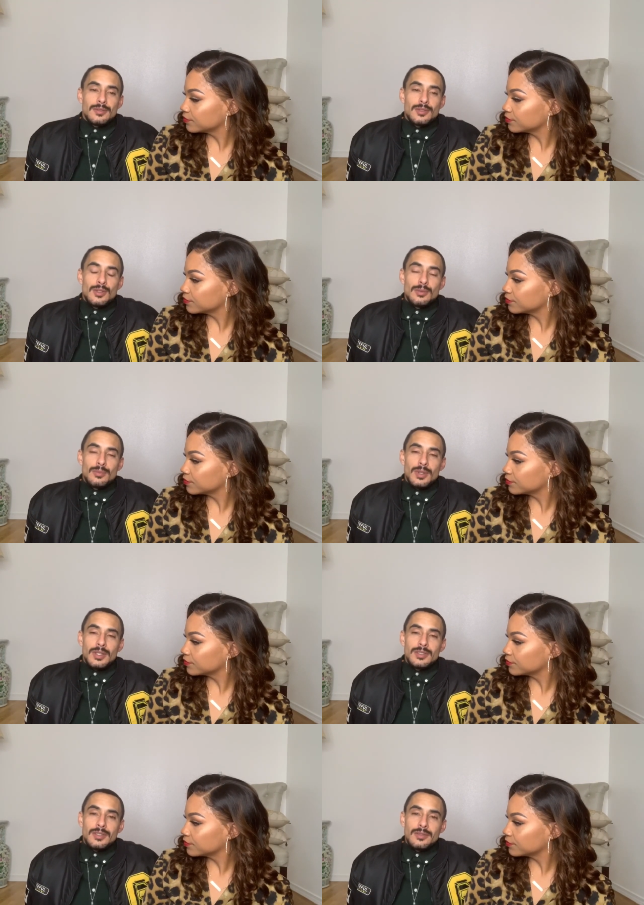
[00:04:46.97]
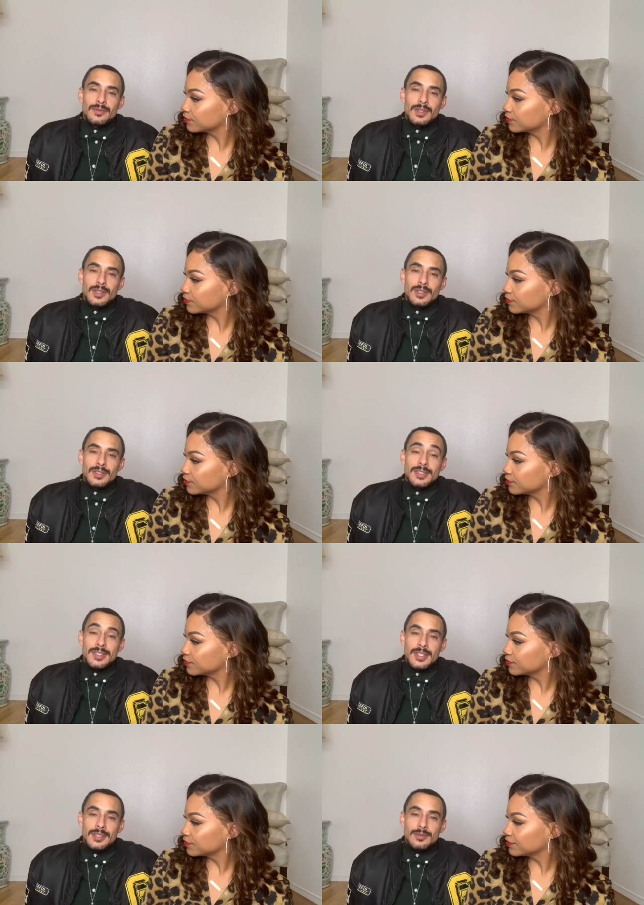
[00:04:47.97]
Speaker 1: too much of a
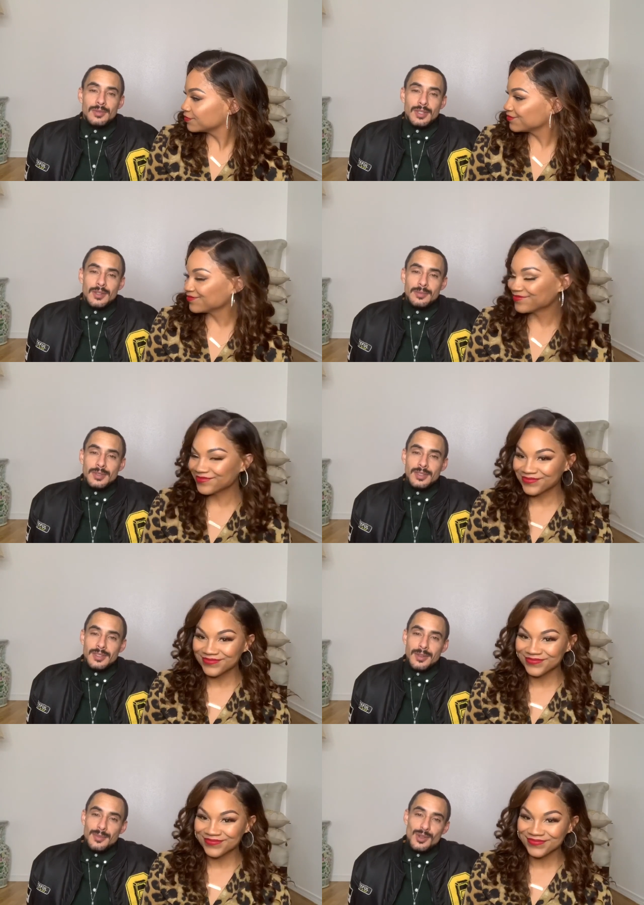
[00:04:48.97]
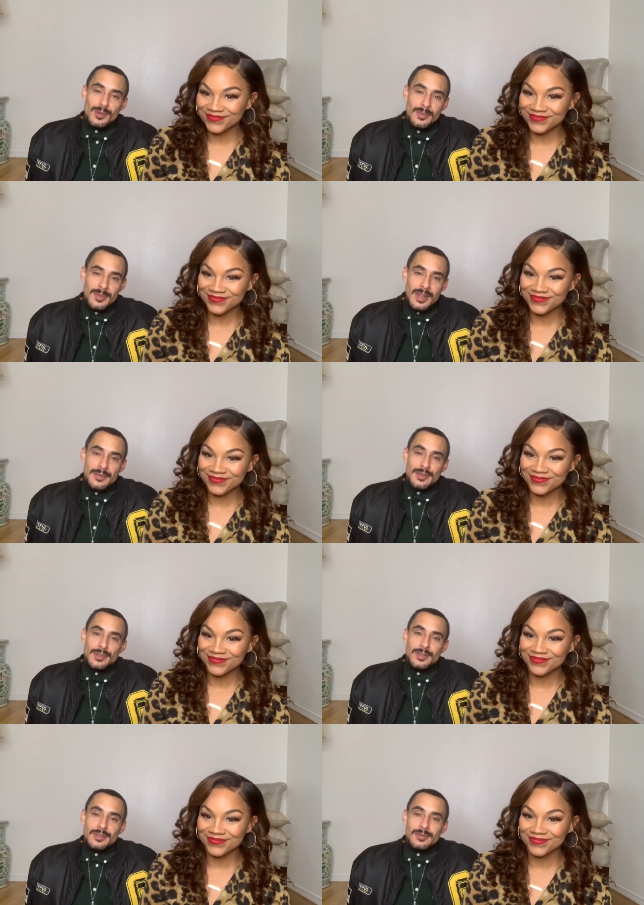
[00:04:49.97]
stench when it comes to coming home
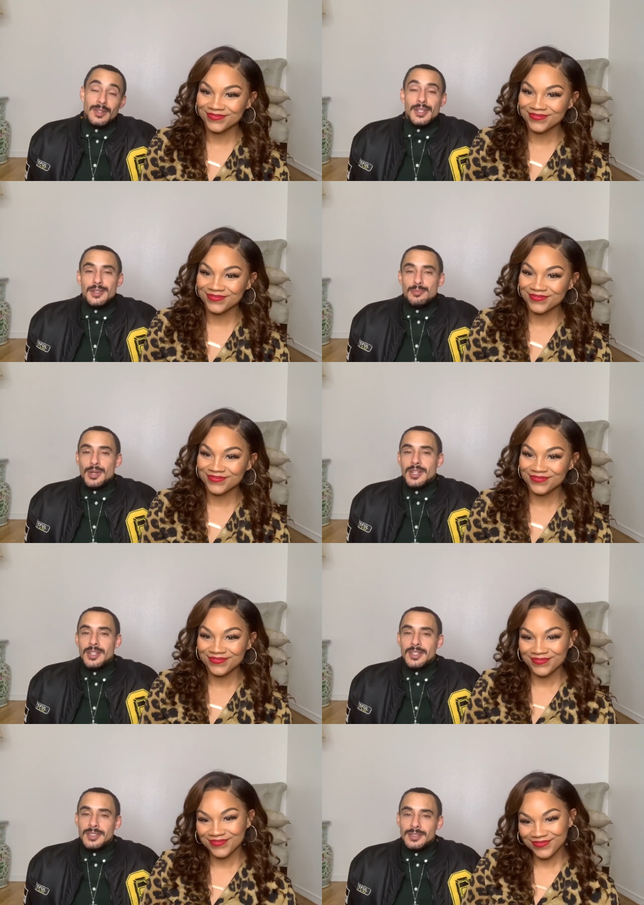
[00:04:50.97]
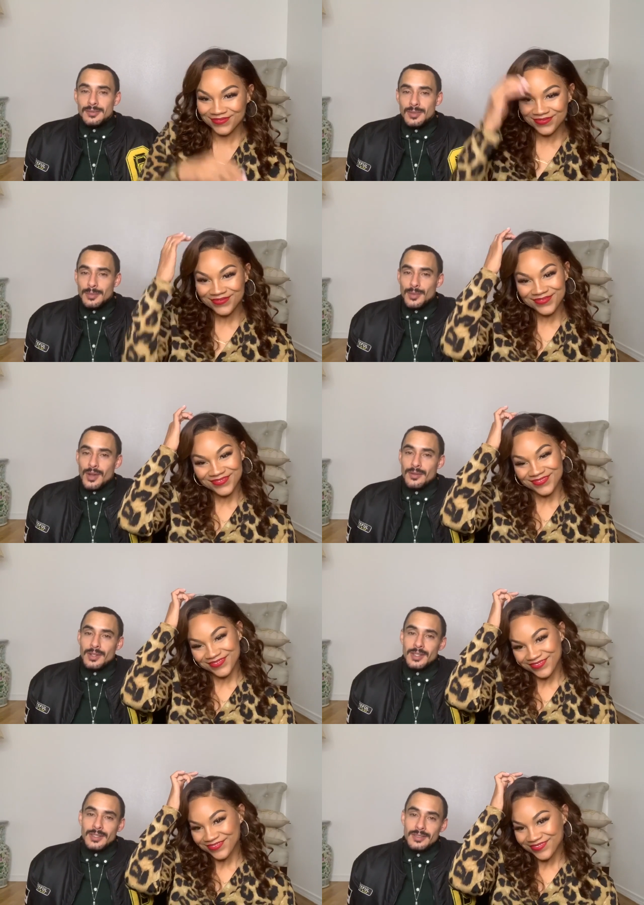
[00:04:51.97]
after like spray days, when I'm
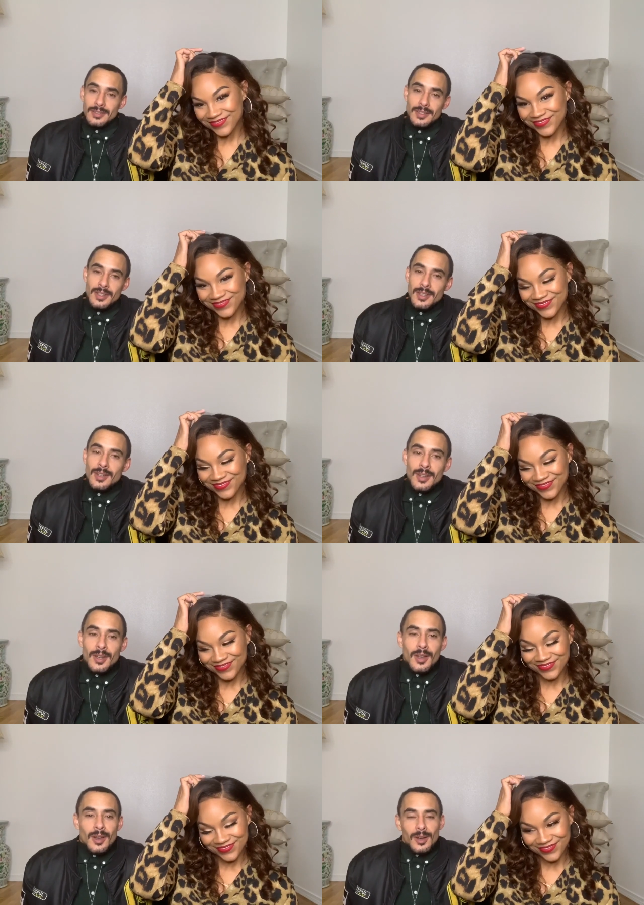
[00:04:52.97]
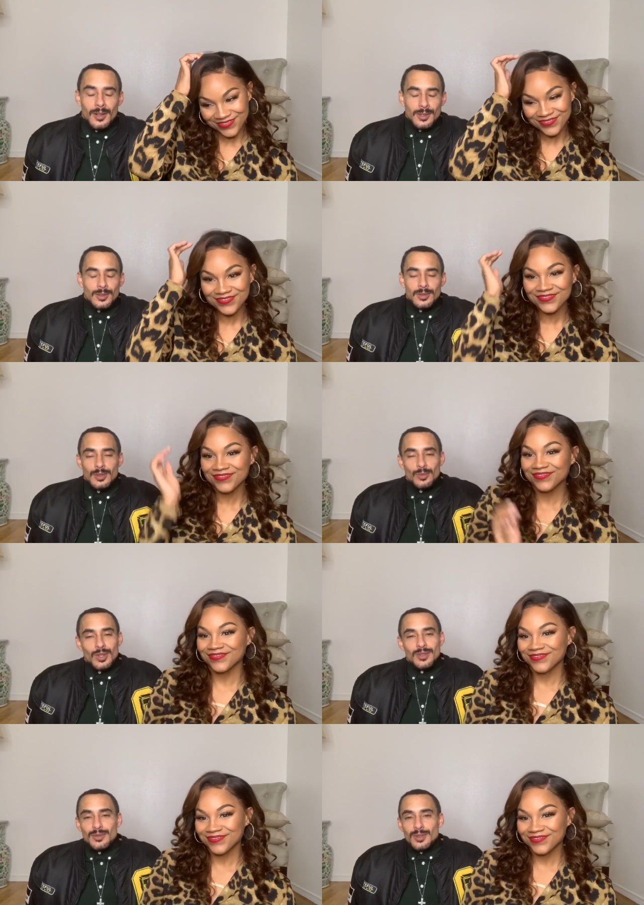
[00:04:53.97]
covered in all sorts of
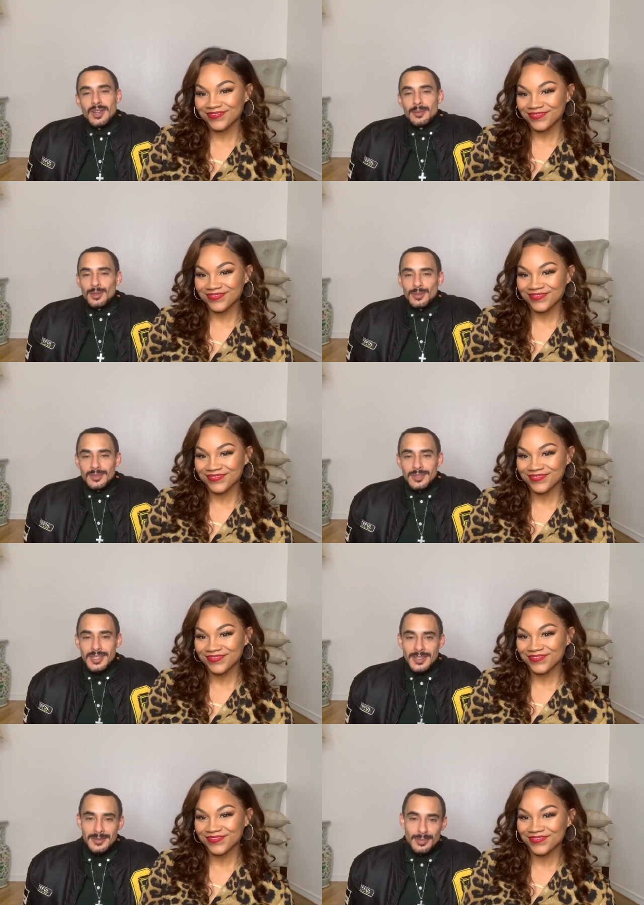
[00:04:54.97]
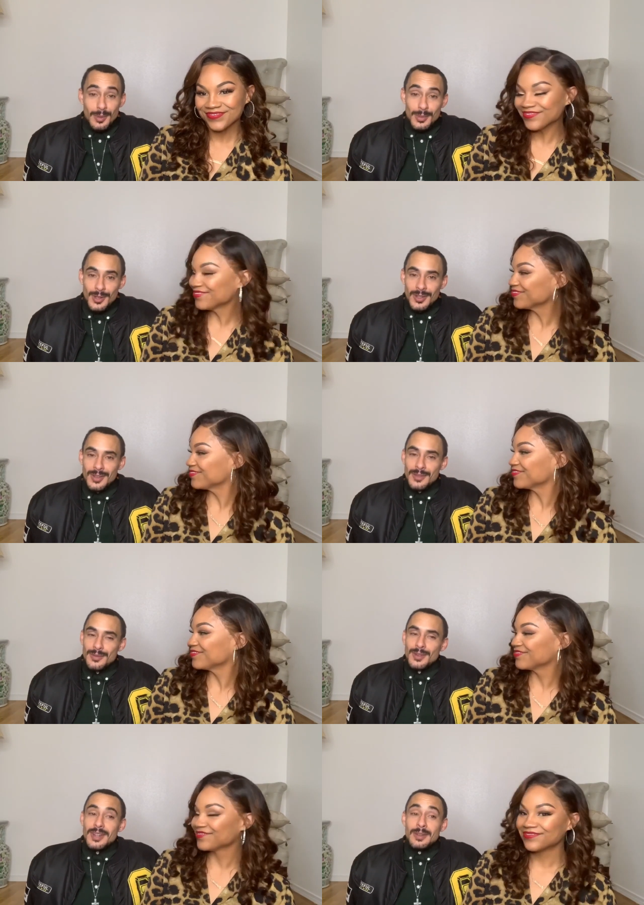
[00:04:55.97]
wonderful chemicals that probably aren't good
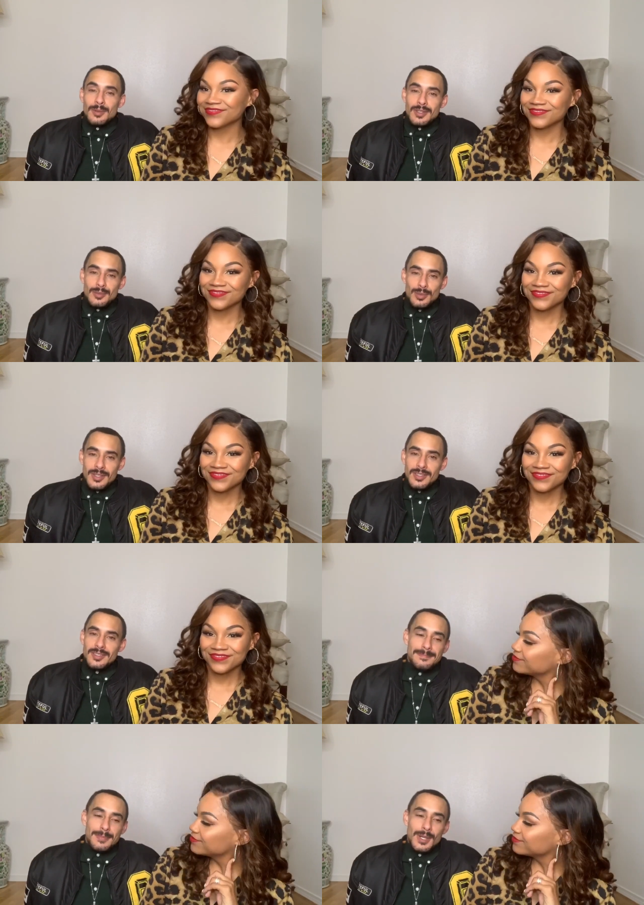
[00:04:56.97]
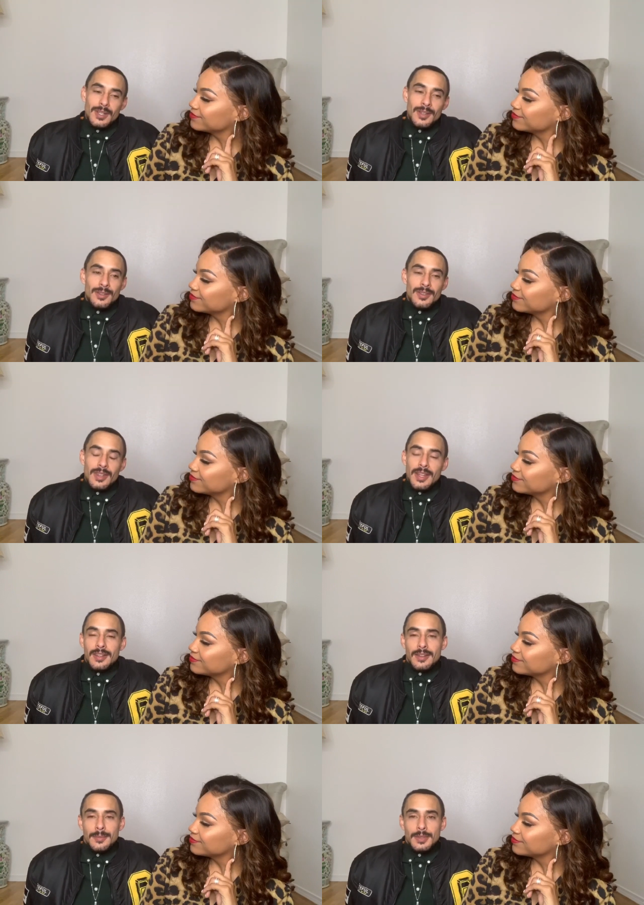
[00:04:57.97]
for anyone to breathe. But other than
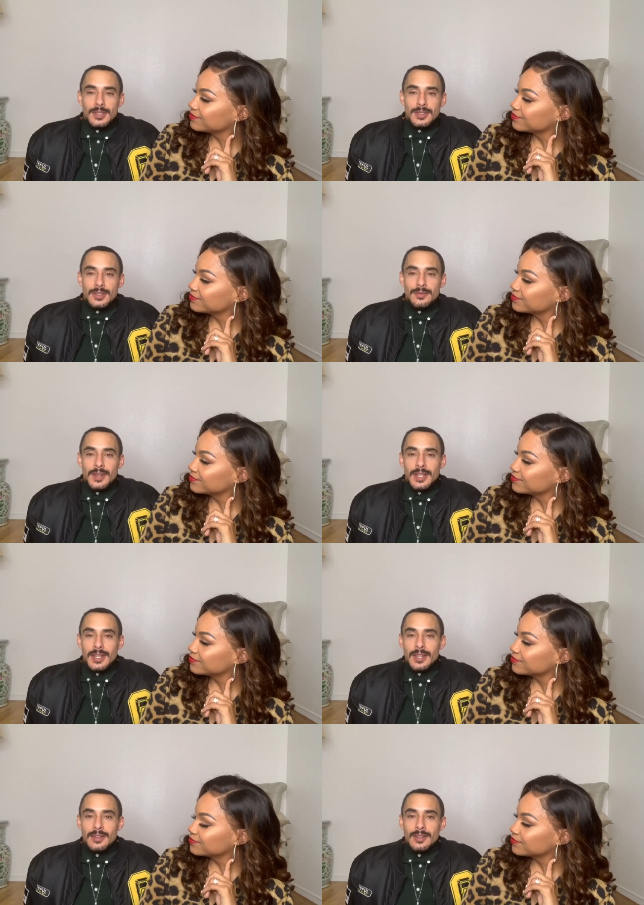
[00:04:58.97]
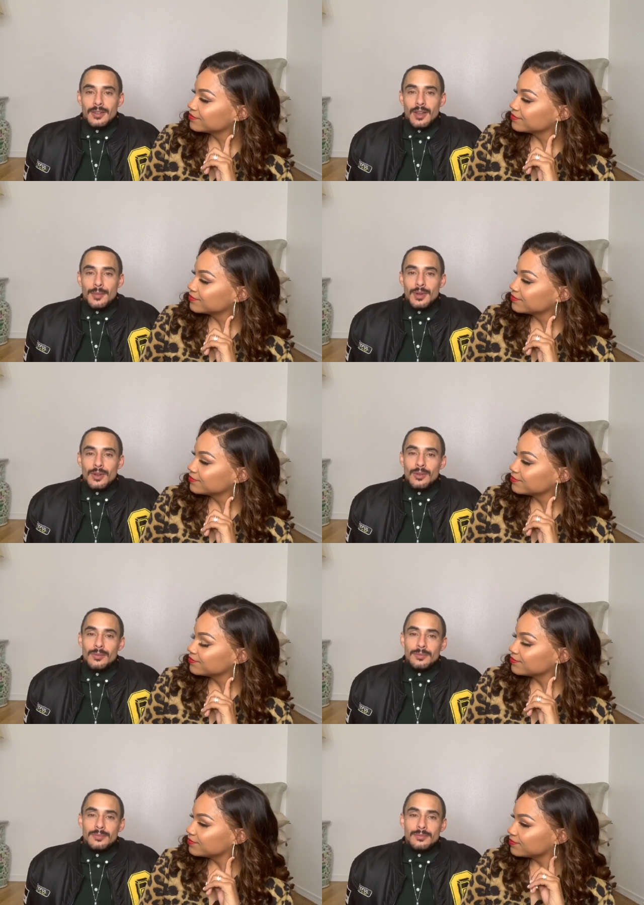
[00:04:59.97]
that, I mean, just the fact that, you know, coming
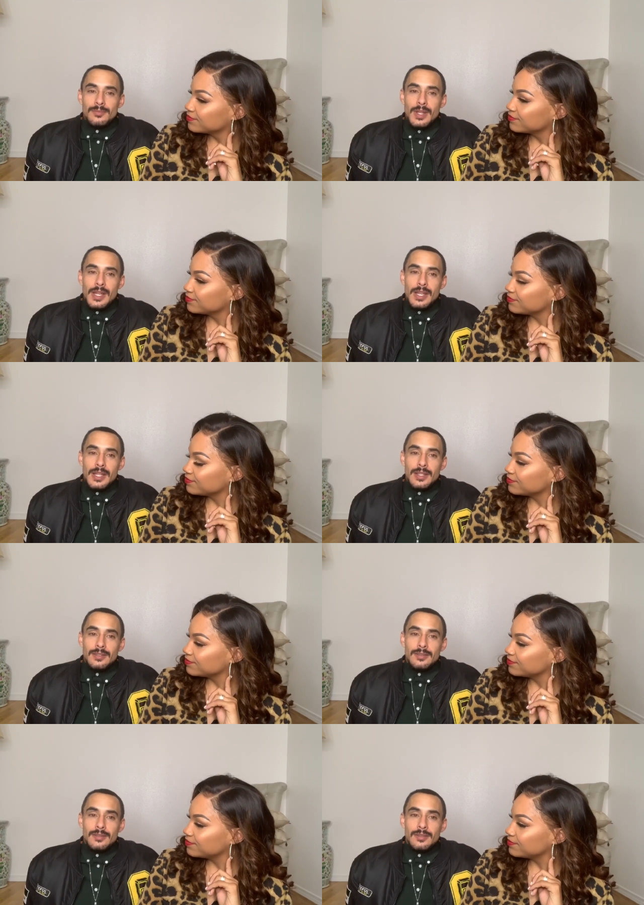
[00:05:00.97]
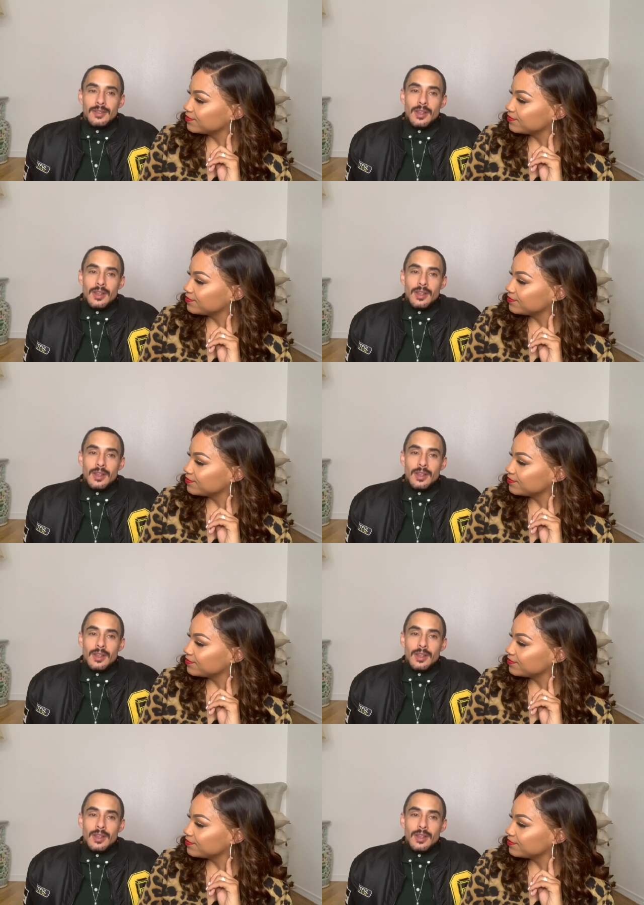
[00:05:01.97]
home, and